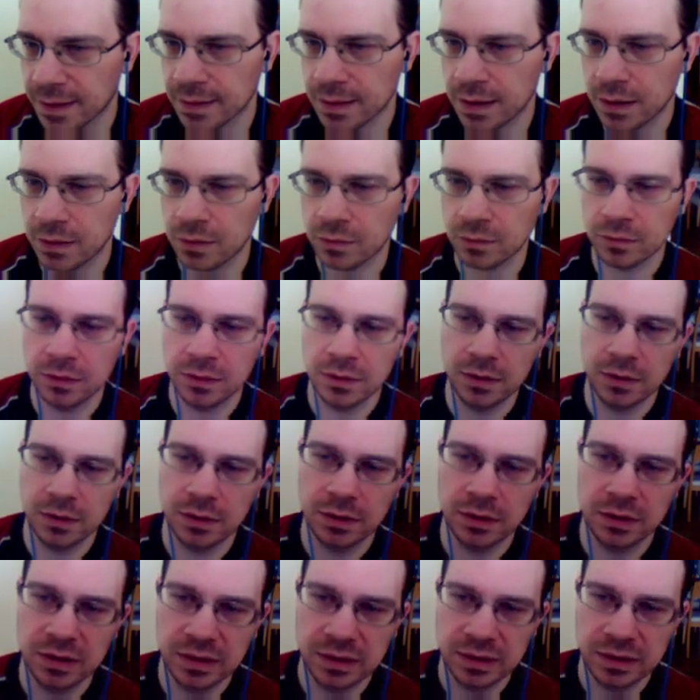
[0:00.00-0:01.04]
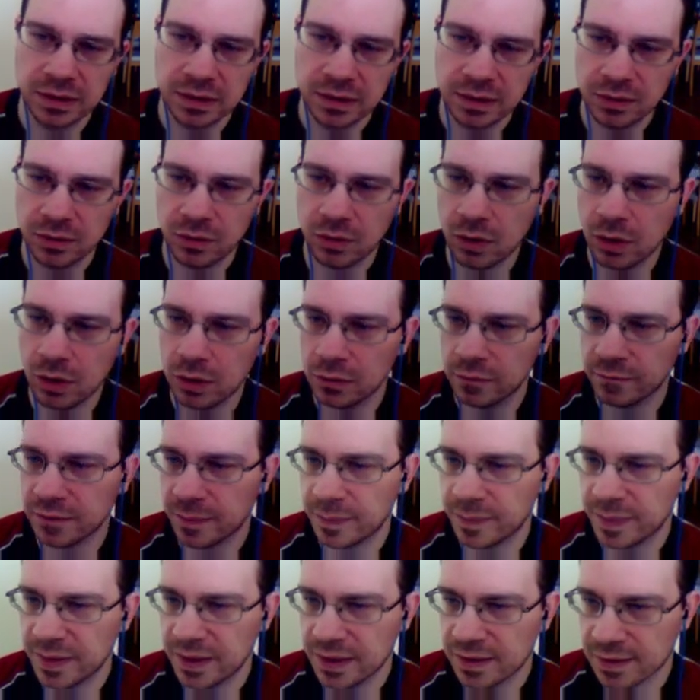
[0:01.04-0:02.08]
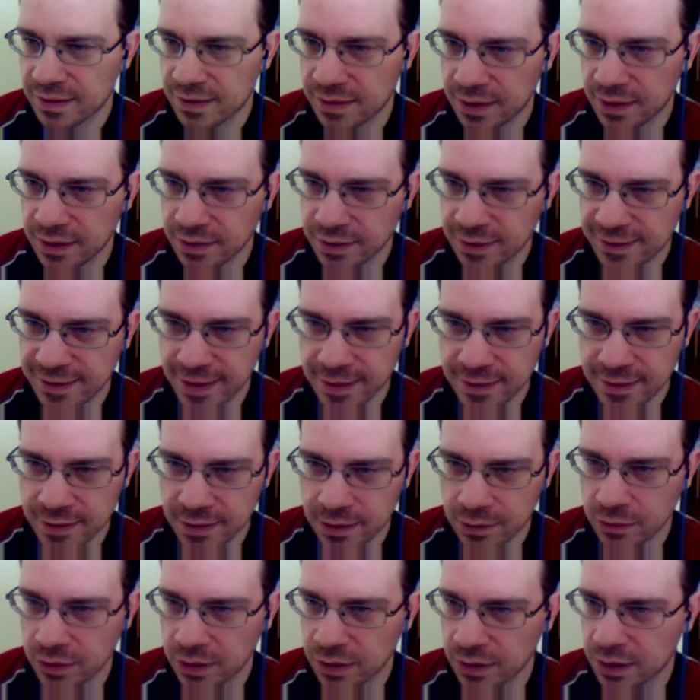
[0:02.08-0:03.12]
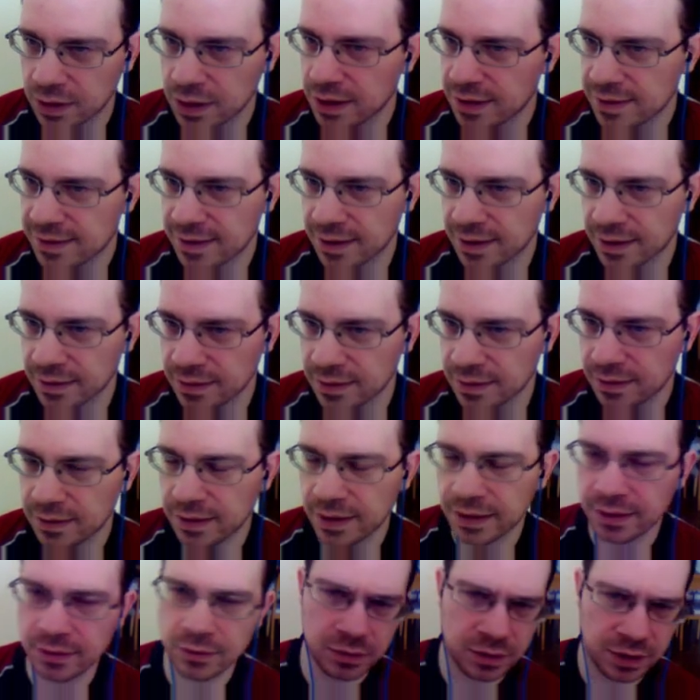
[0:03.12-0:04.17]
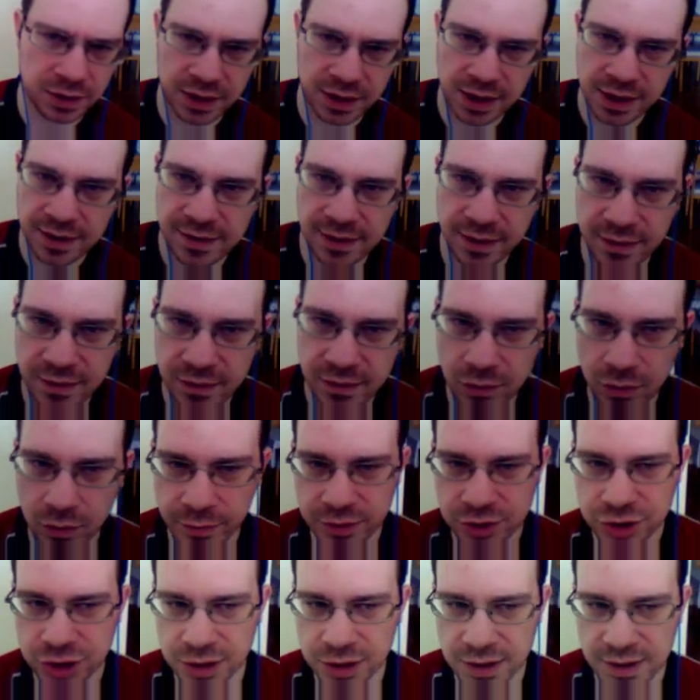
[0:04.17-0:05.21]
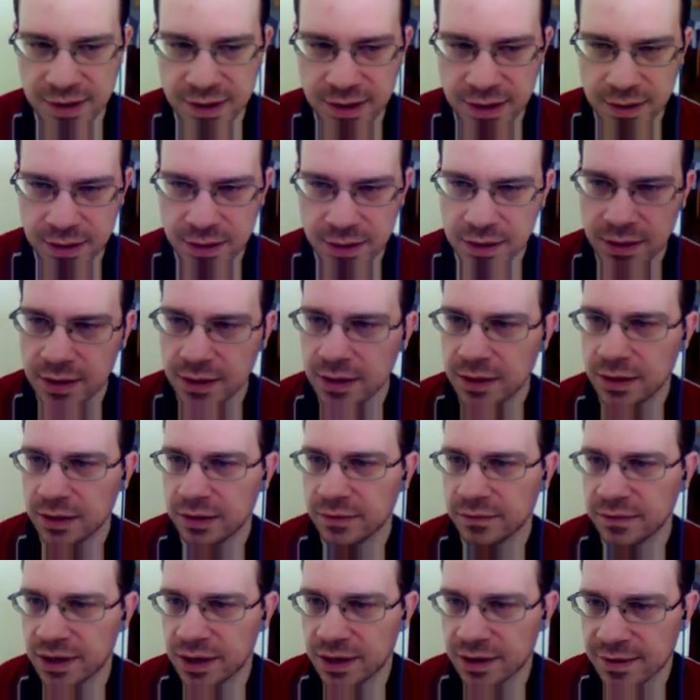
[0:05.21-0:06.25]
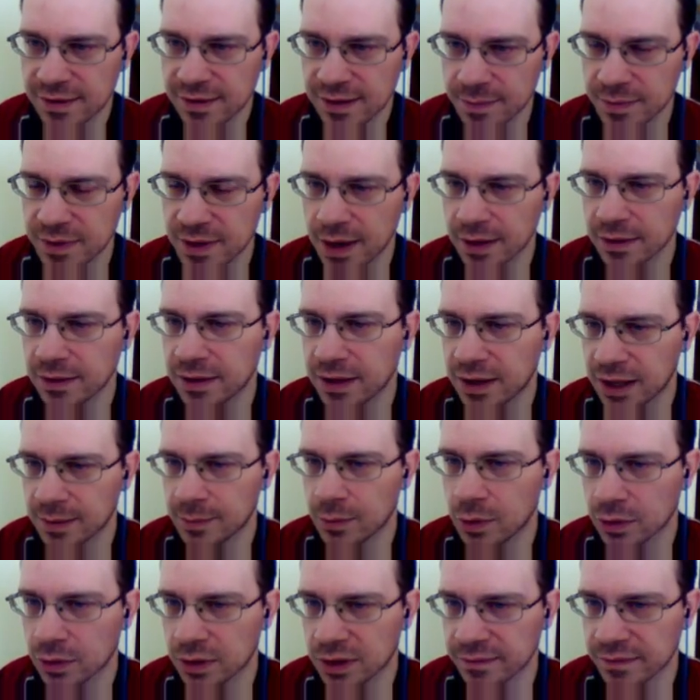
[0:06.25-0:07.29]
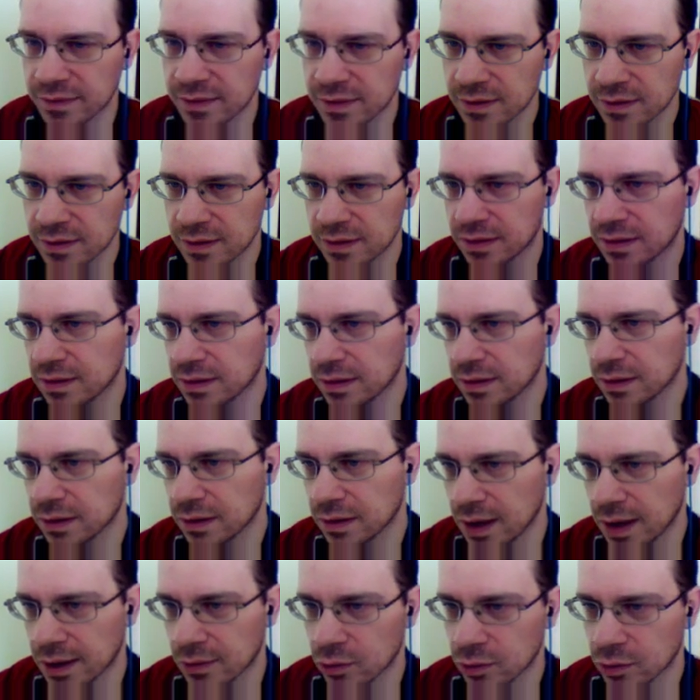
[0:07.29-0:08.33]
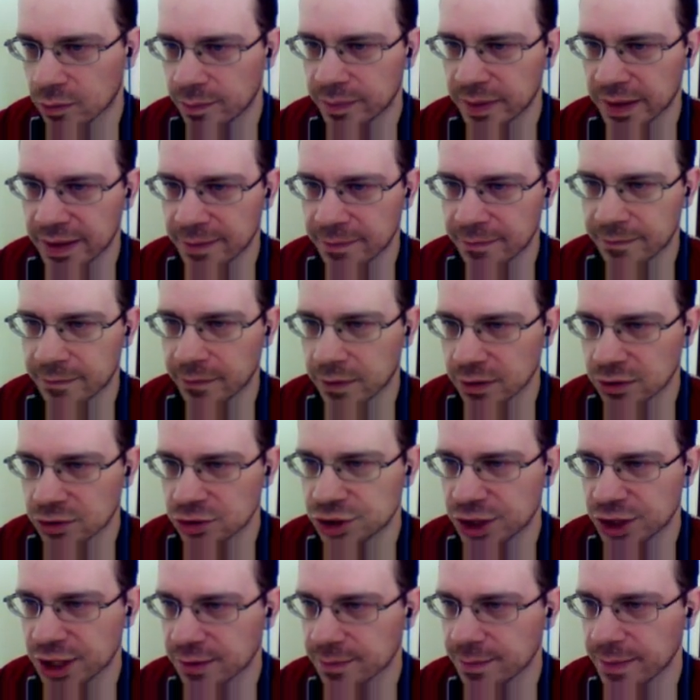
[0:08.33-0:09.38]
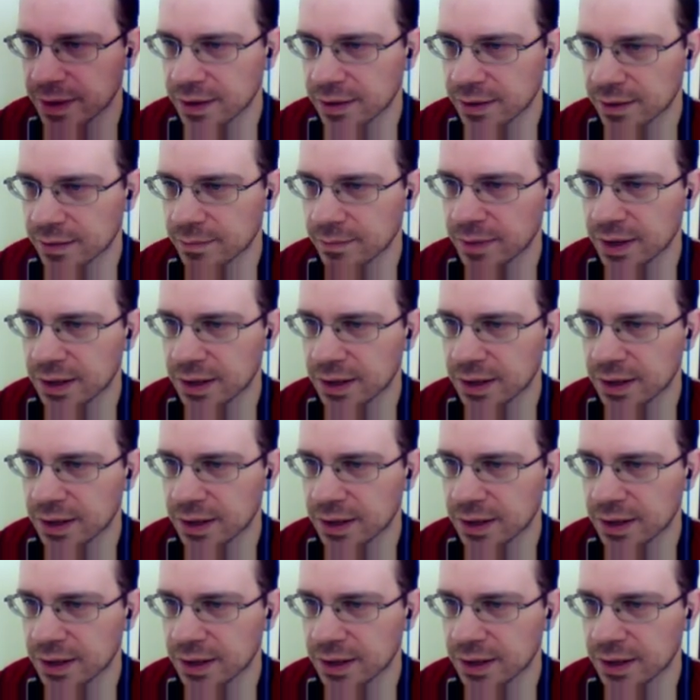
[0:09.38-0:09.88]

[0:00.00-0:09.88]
And now all of the pieces are in the center on the king side and on the king side, so we shall see if there are some tactical motives I could play for a checkmate.